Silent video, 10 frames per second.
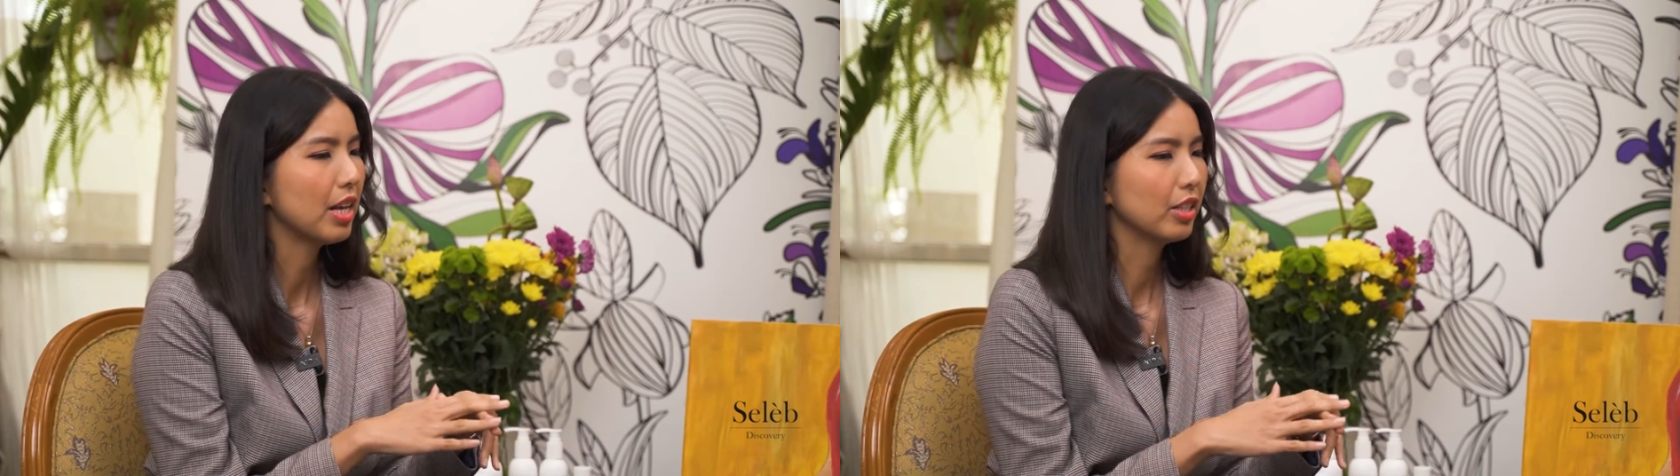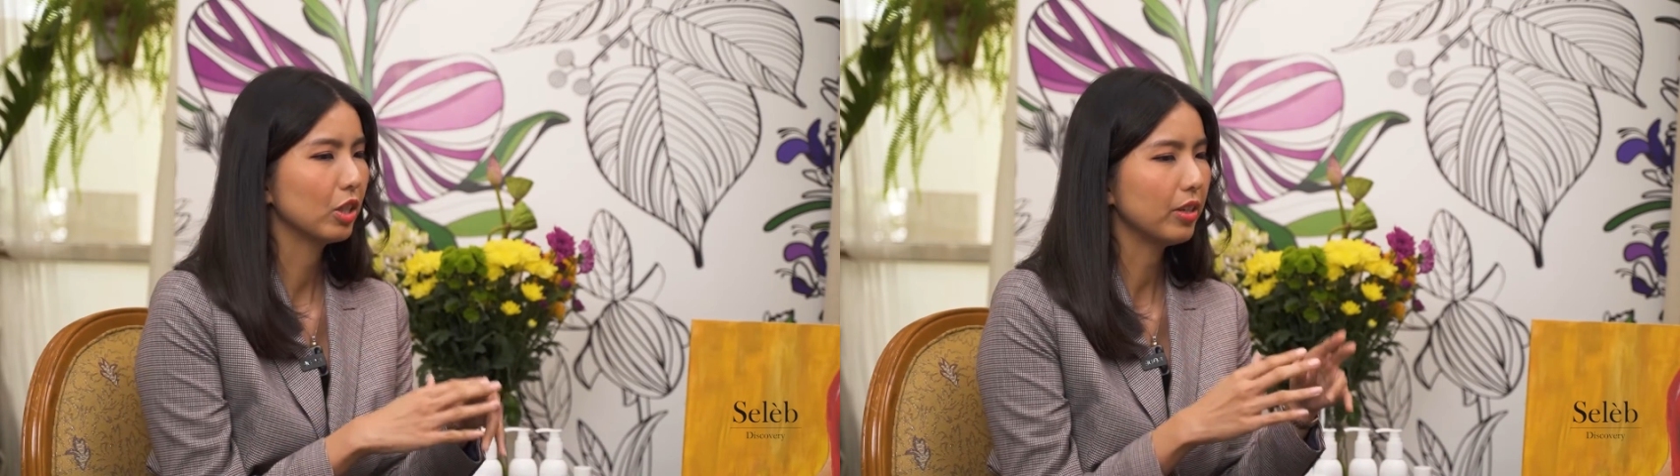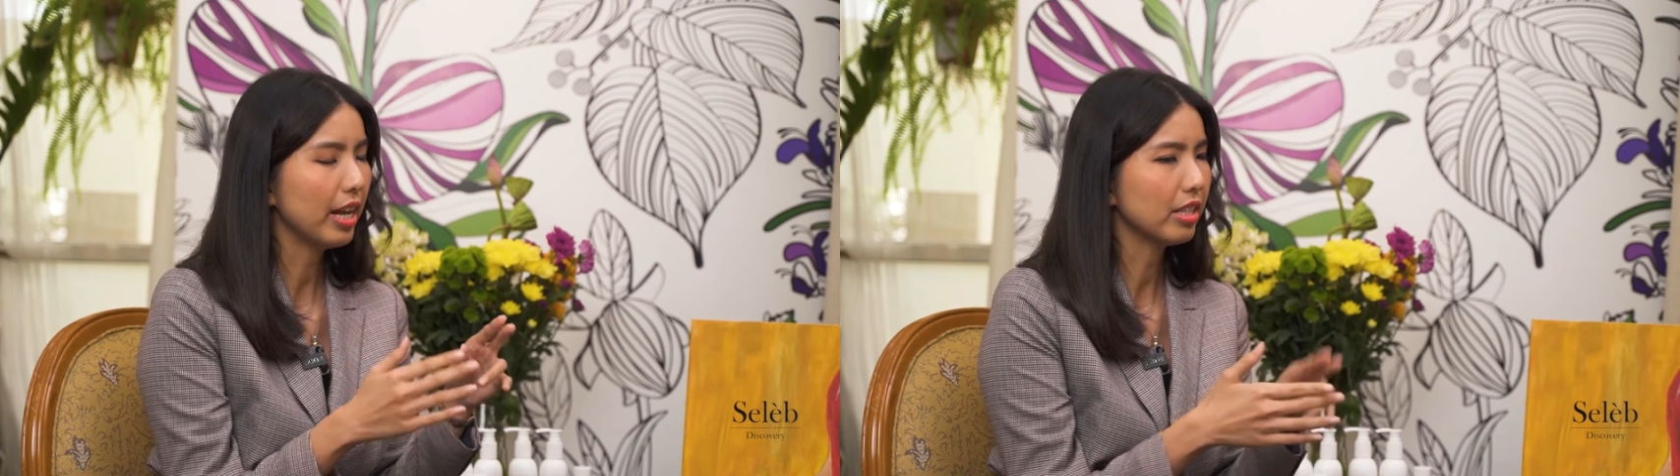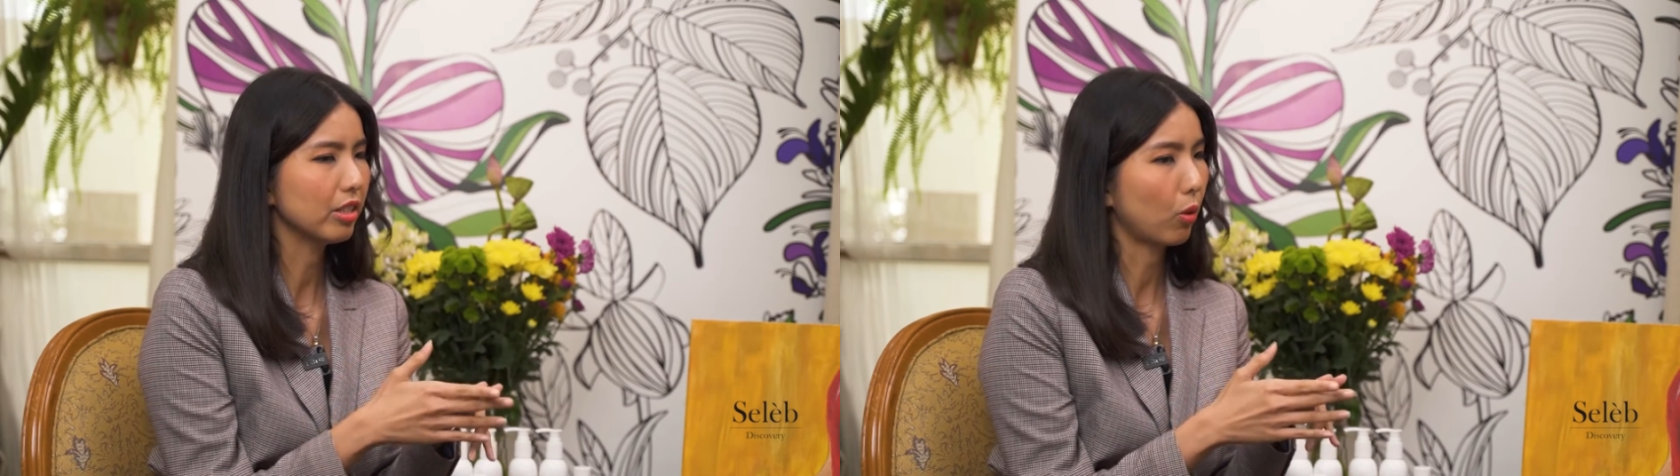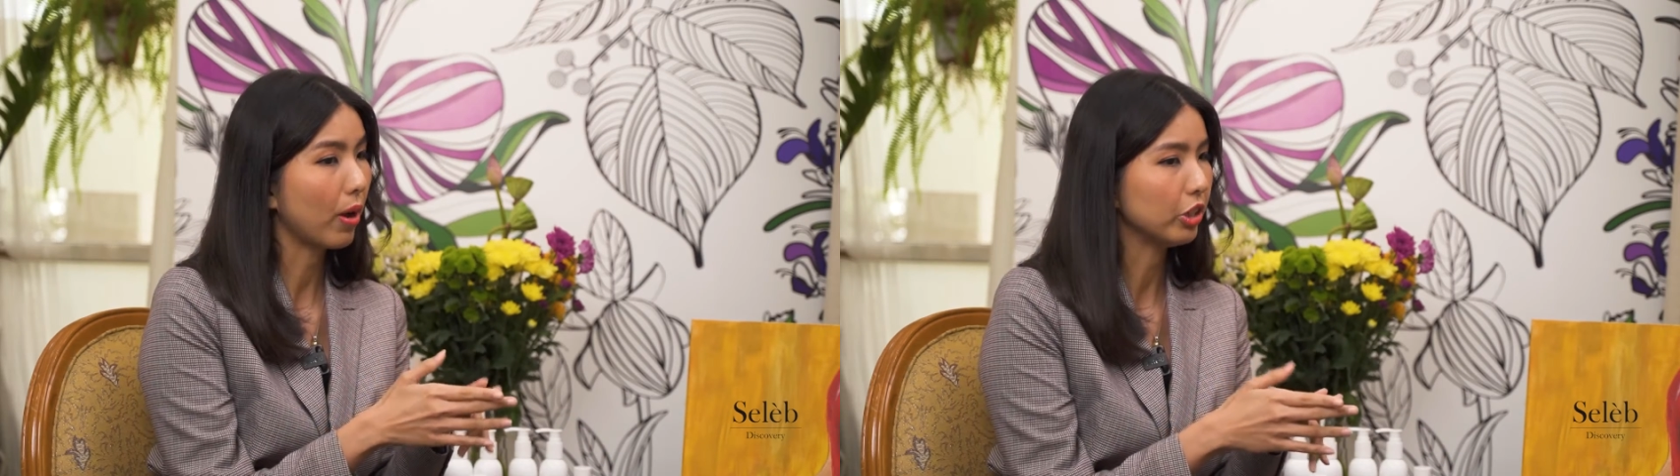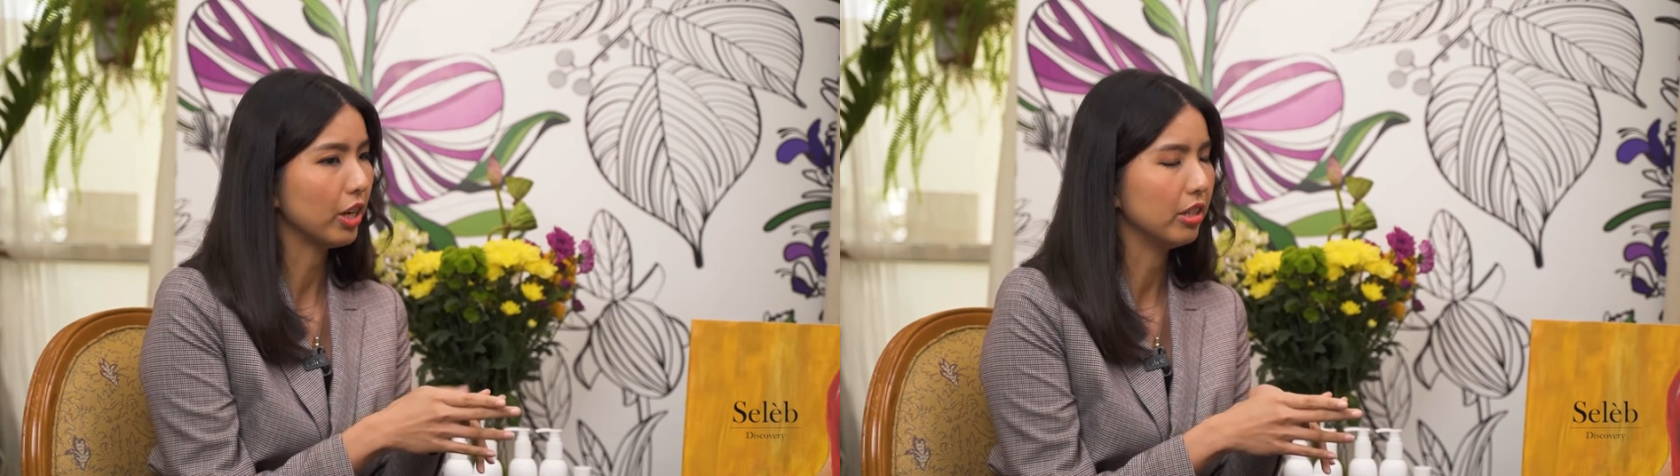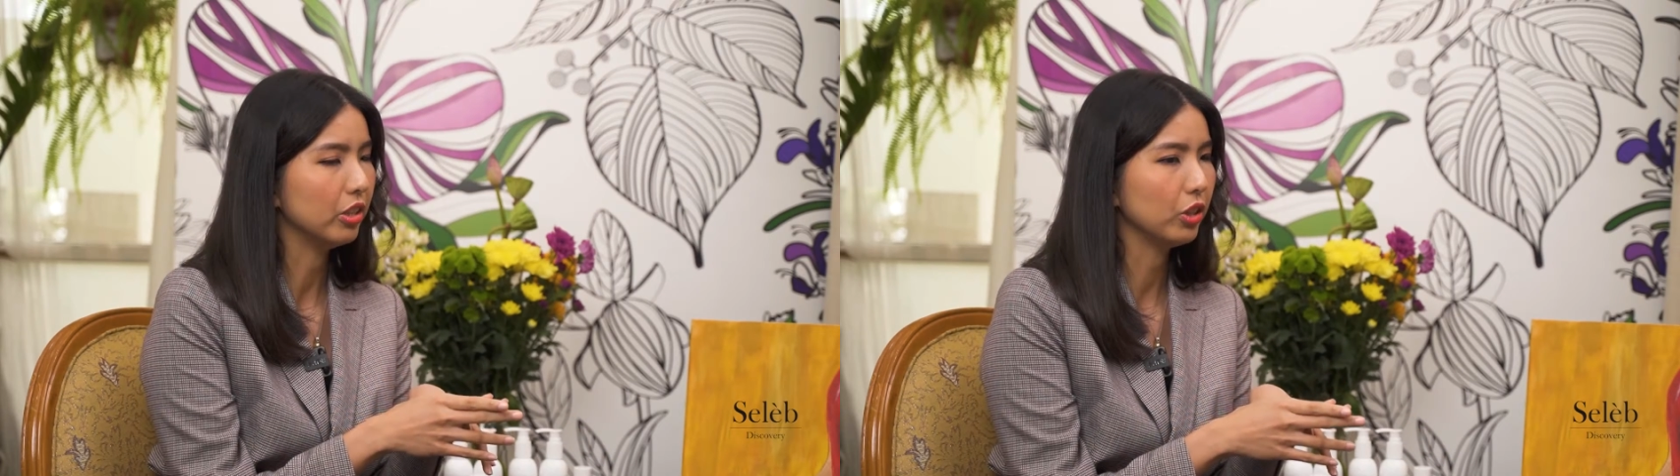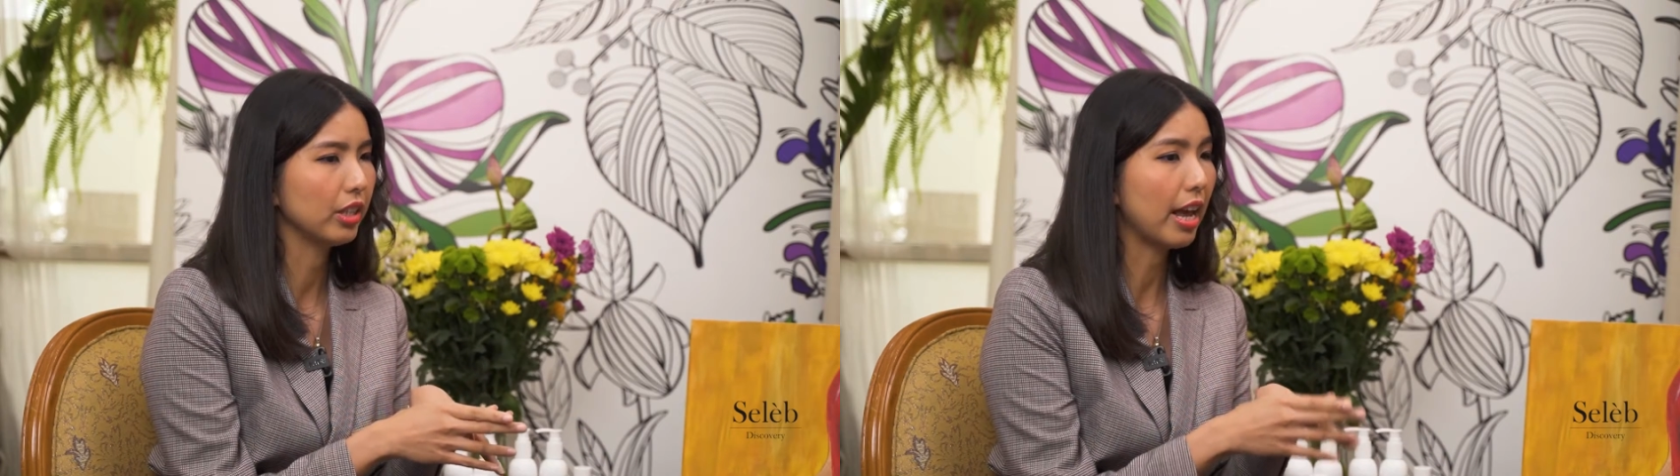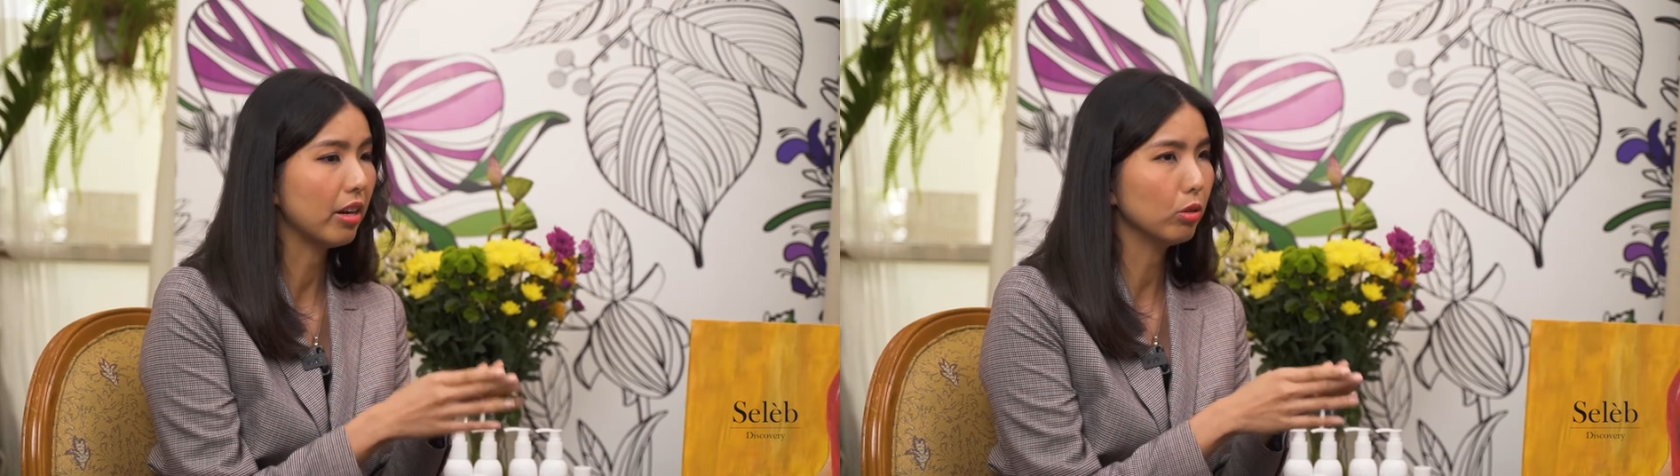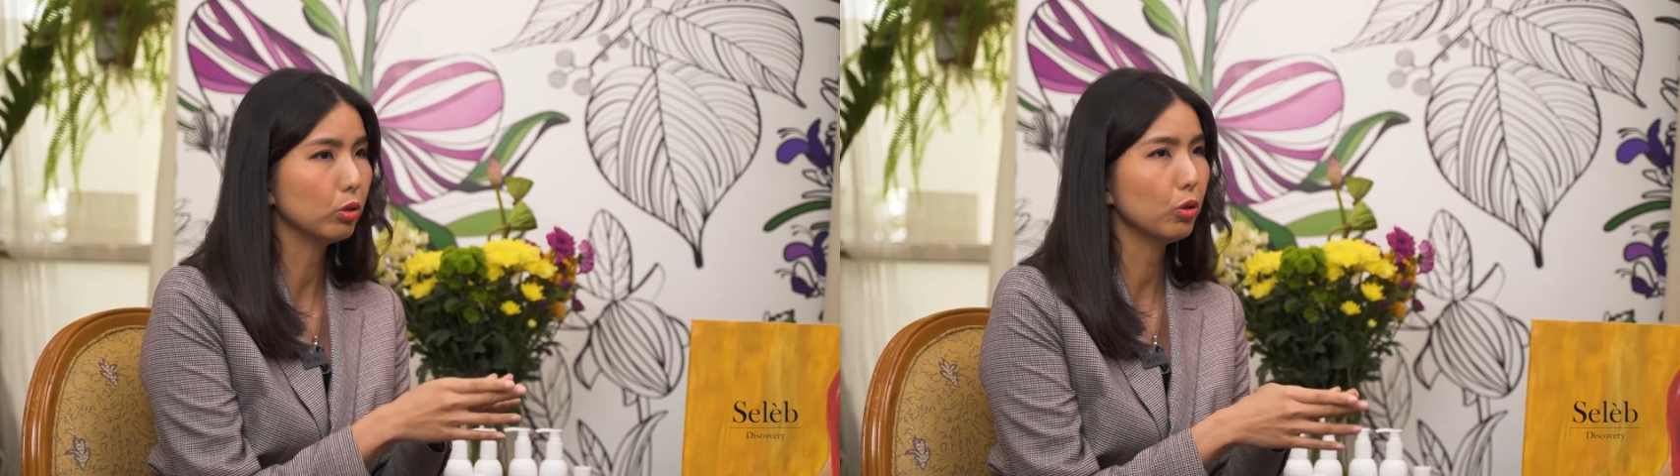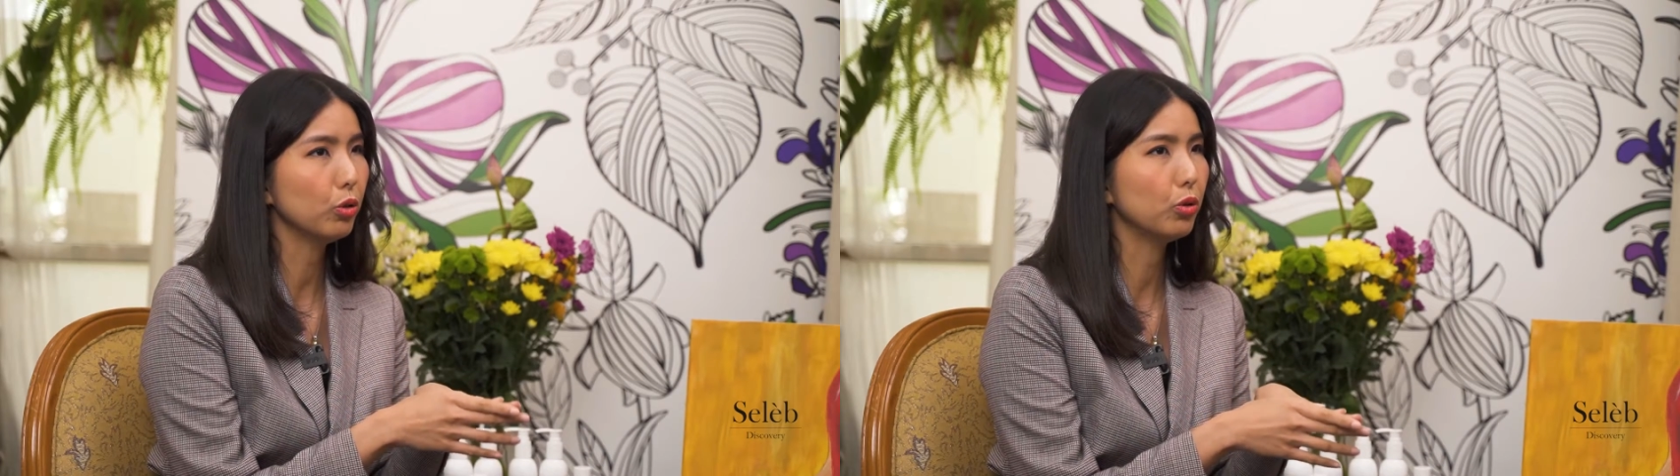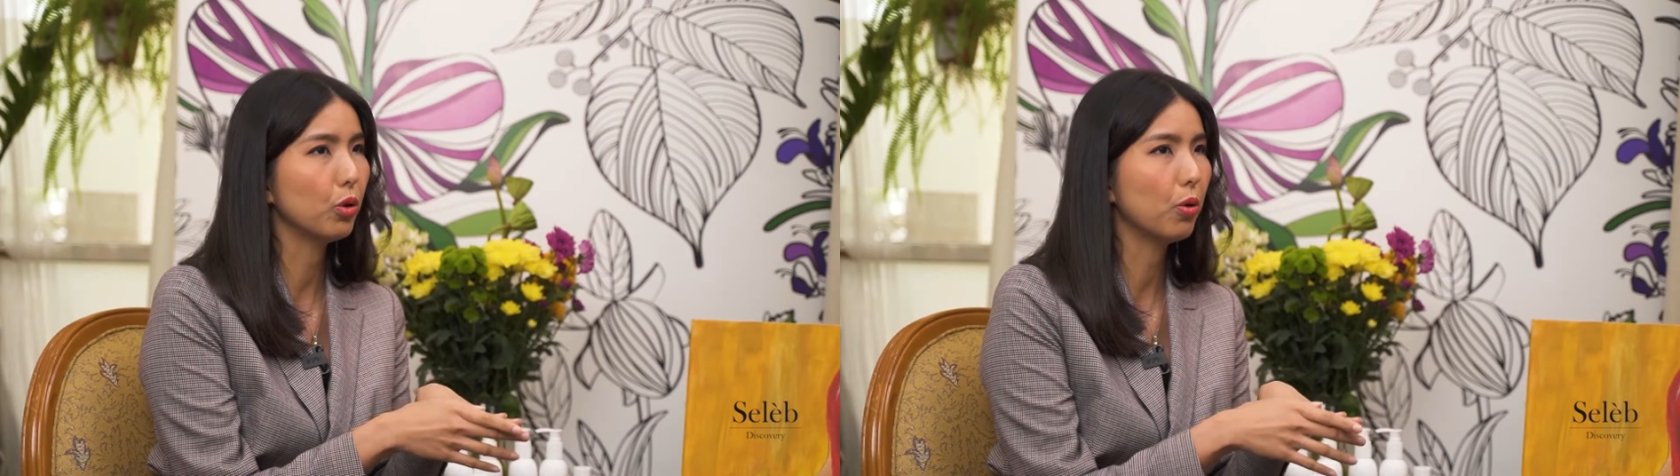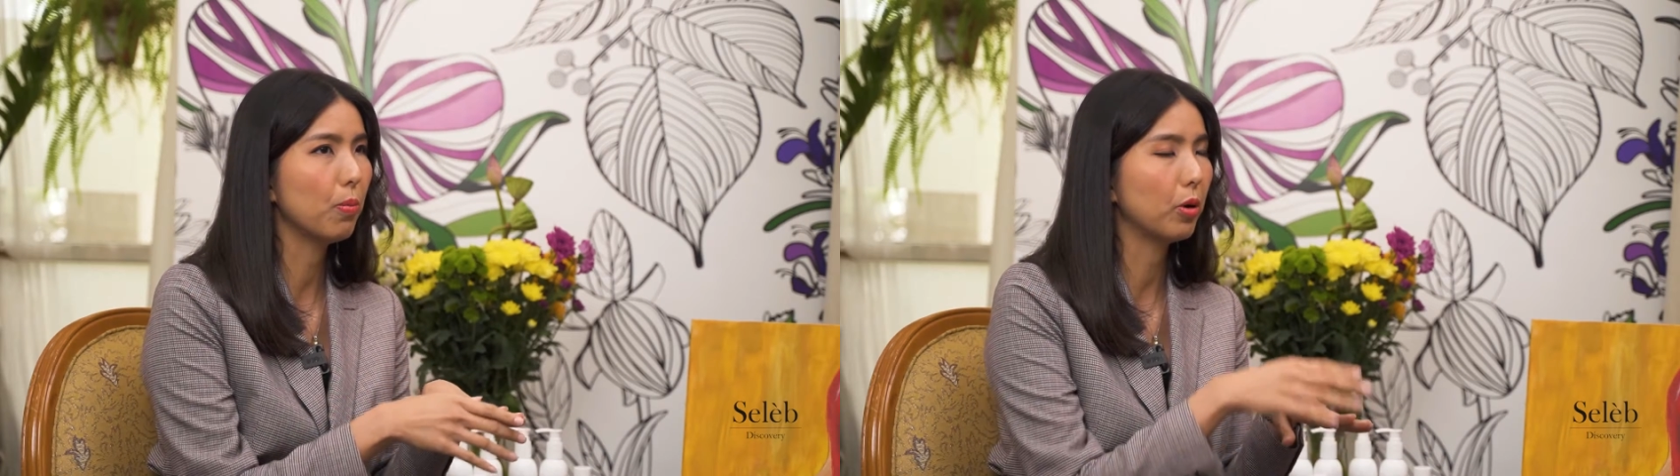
So that is quite challenging. And also, you know,